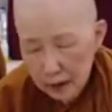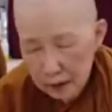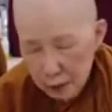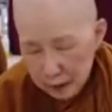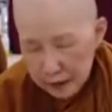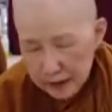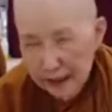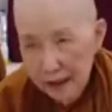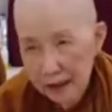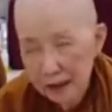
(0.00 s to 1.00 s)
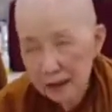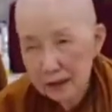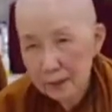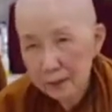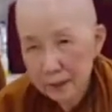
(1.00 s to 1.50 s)
dual Sangha,
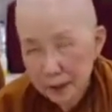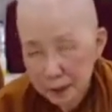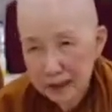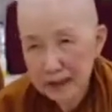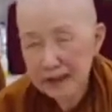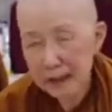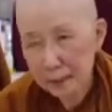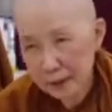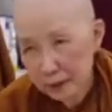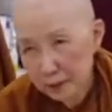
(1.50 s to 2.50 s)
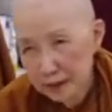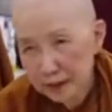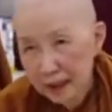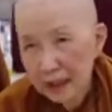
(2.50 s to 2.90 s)
Bhikkhunis and Bhikkhus,